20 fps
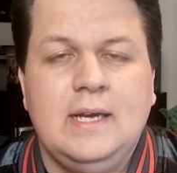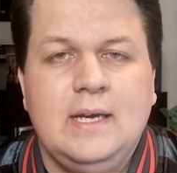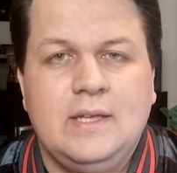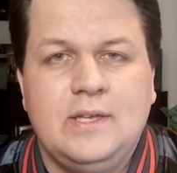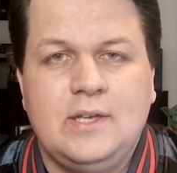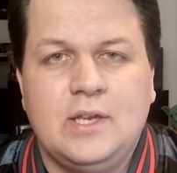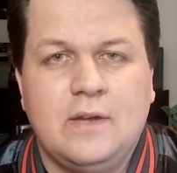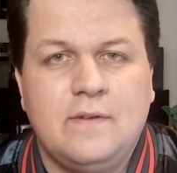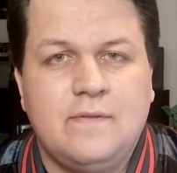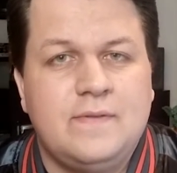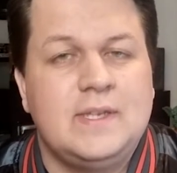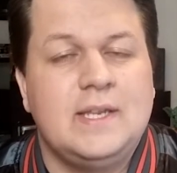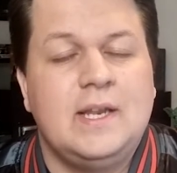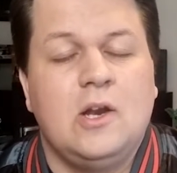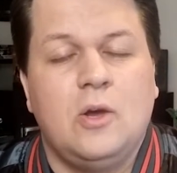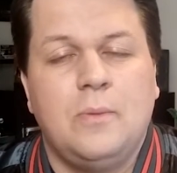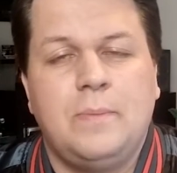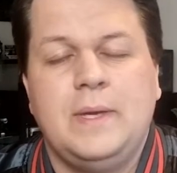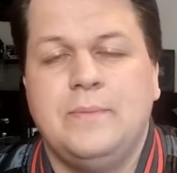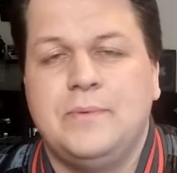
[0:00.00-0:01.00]
You know, you've seen a
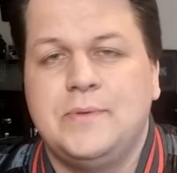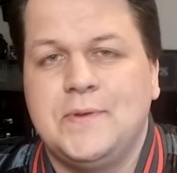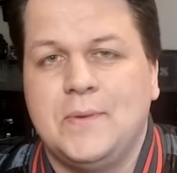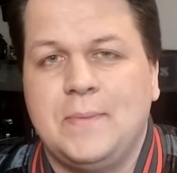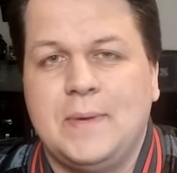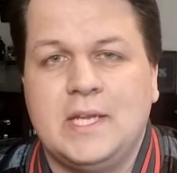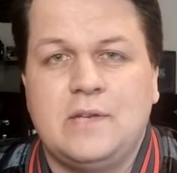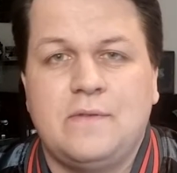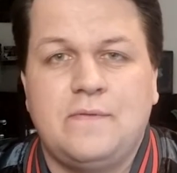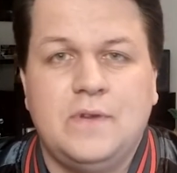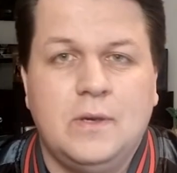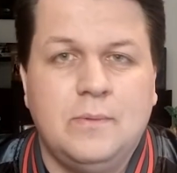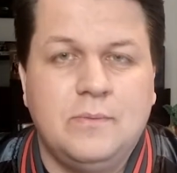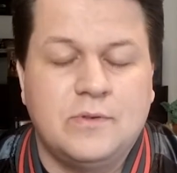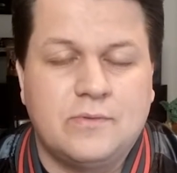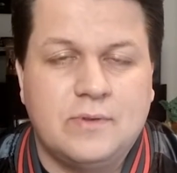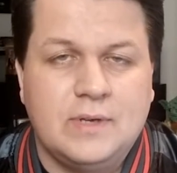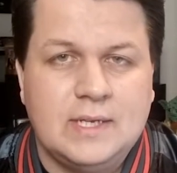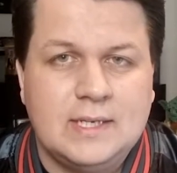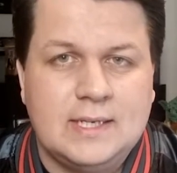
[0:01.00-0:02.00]
lot of people talking about his films
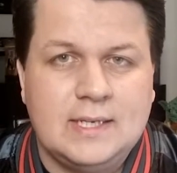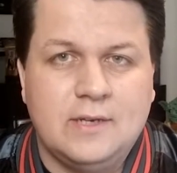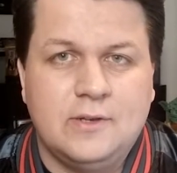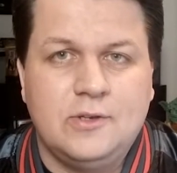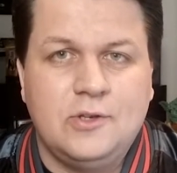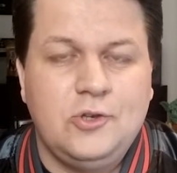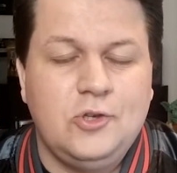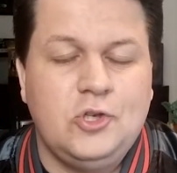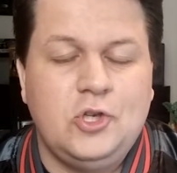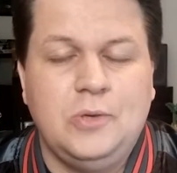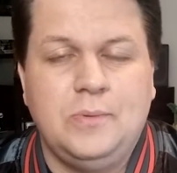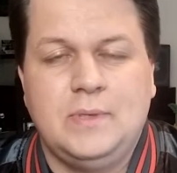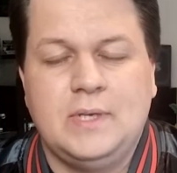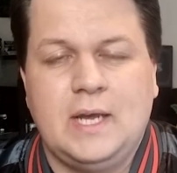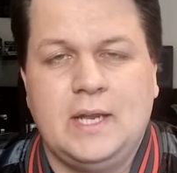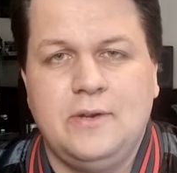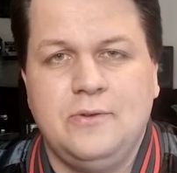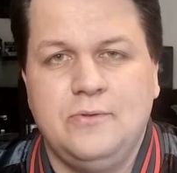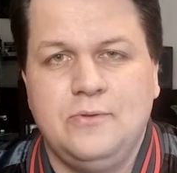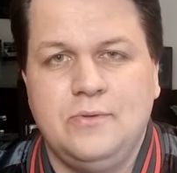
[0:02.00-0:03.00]
recently on YouTube
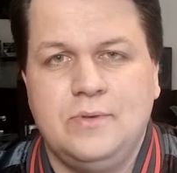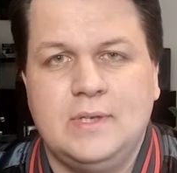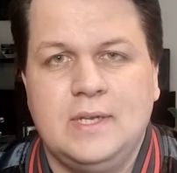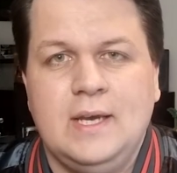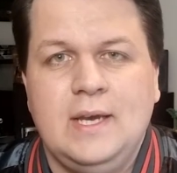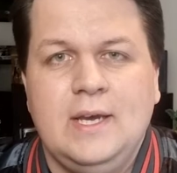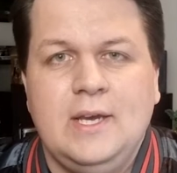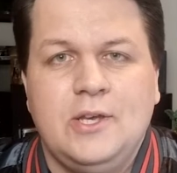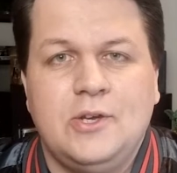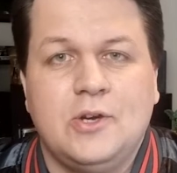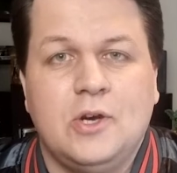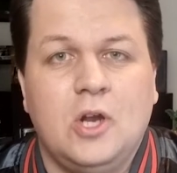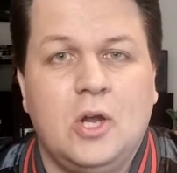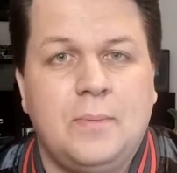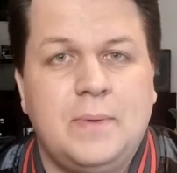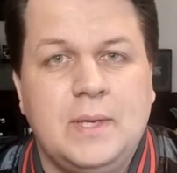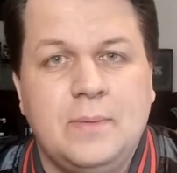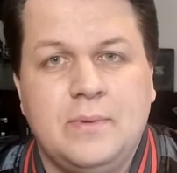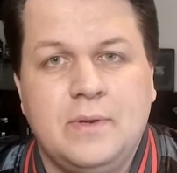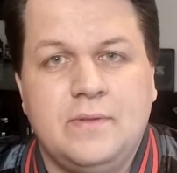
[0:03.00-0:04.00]
channels. You've got a lot of
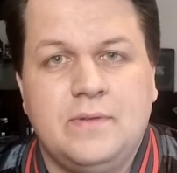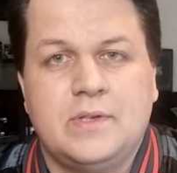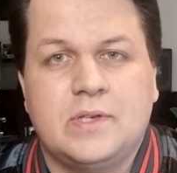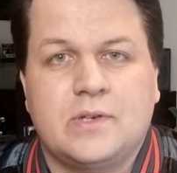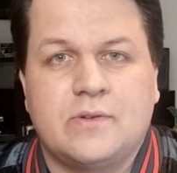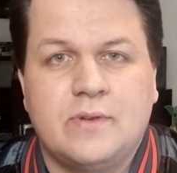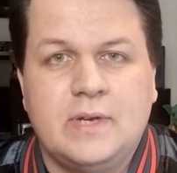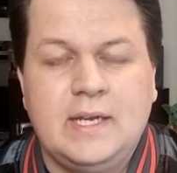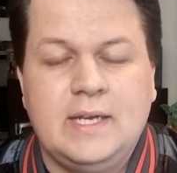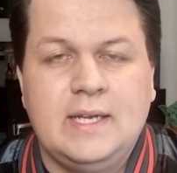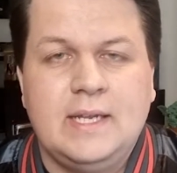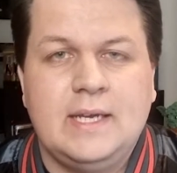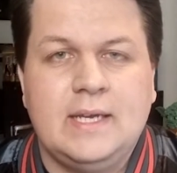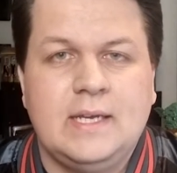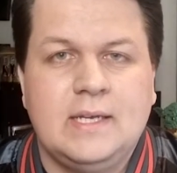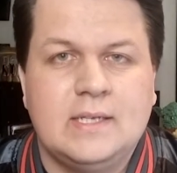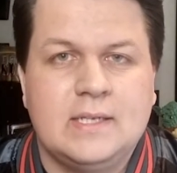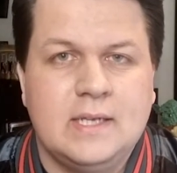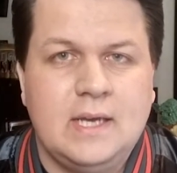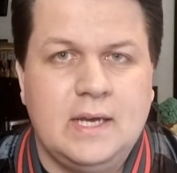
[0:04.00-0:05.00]
people at the
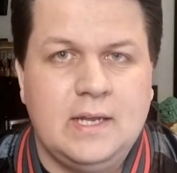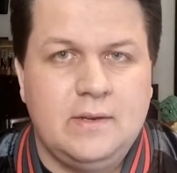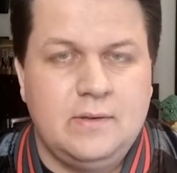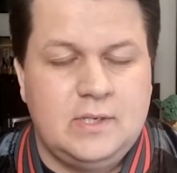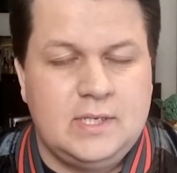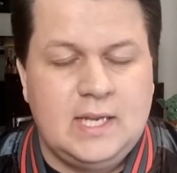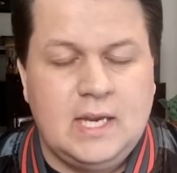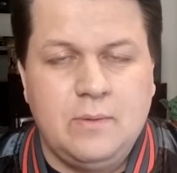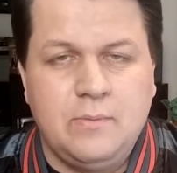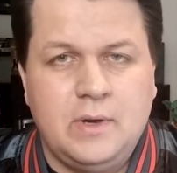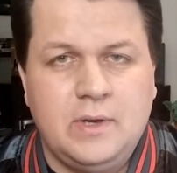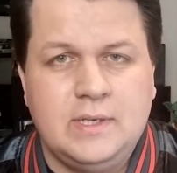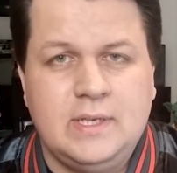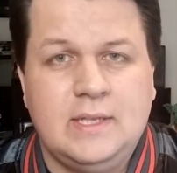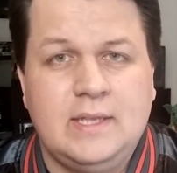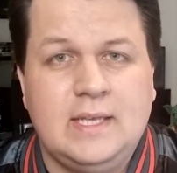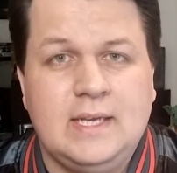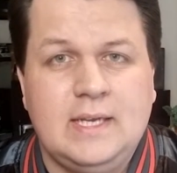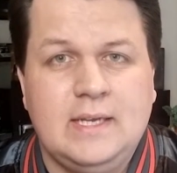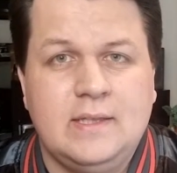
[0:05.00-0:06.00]
screenings.
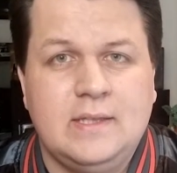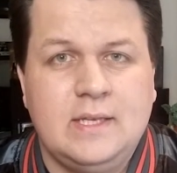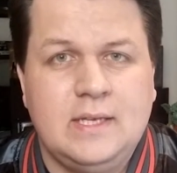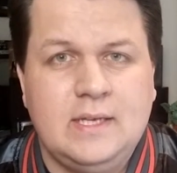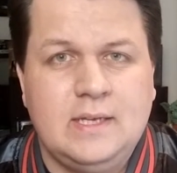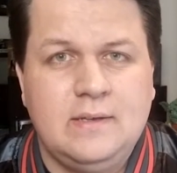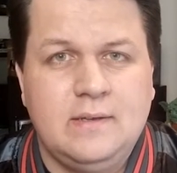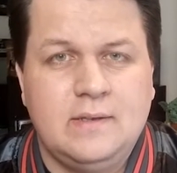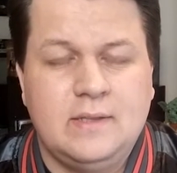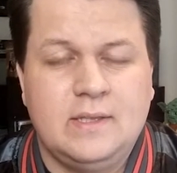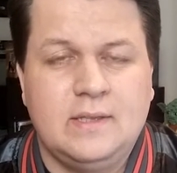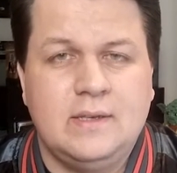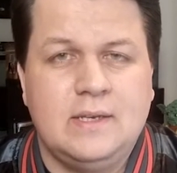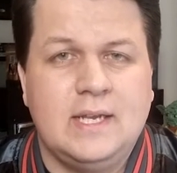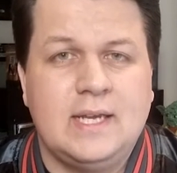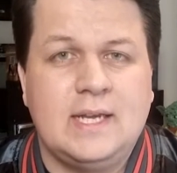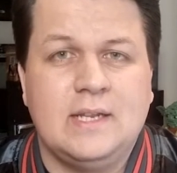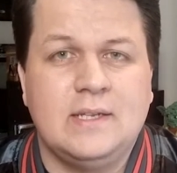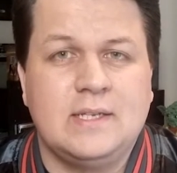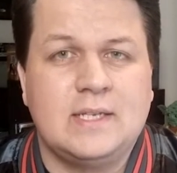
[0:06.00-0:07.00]
Cineworld did the
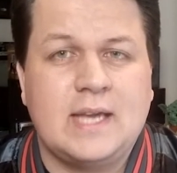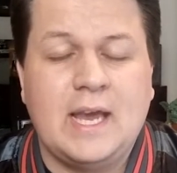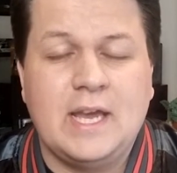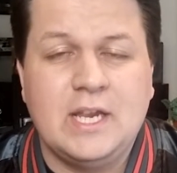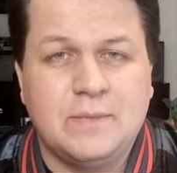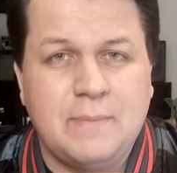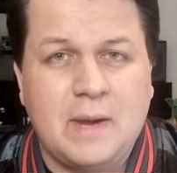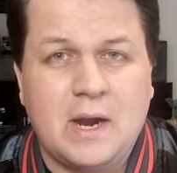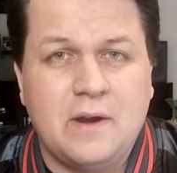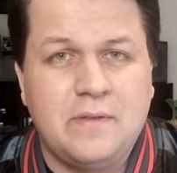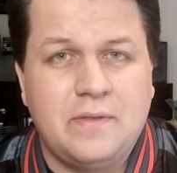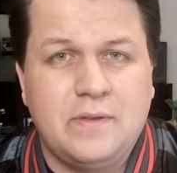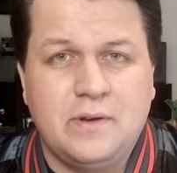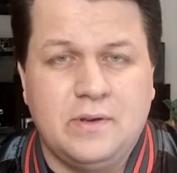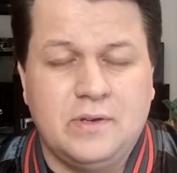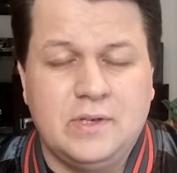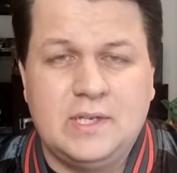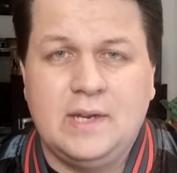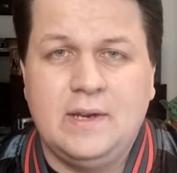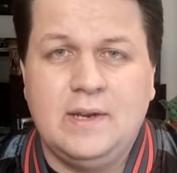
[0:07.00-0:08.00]
Nicolas Cage marathon
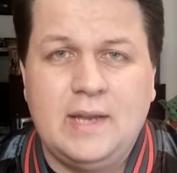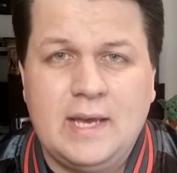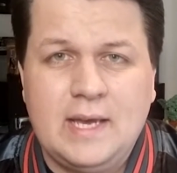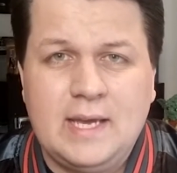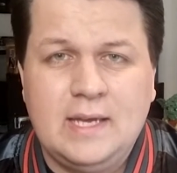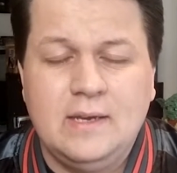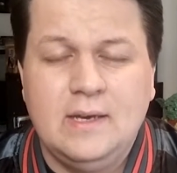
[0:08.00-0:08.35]
on Sunday.